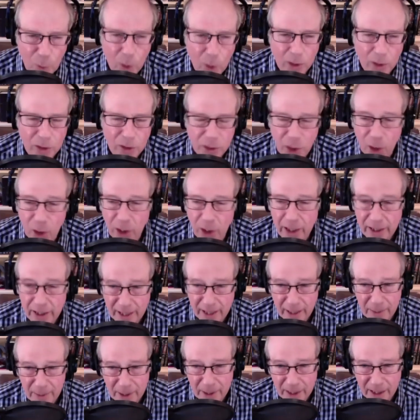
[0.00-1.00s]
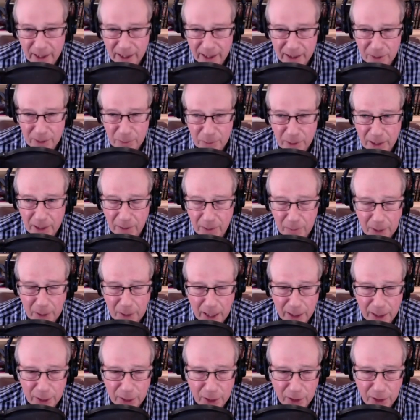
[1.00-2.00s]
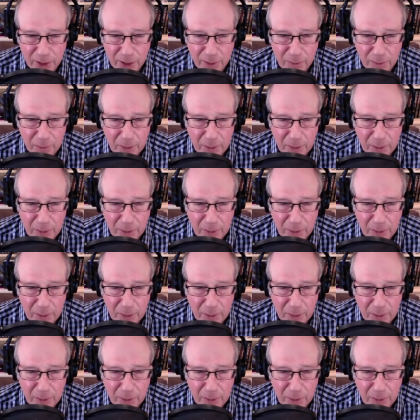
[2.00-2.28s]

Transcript: certainly, Tim, it has been a pleasure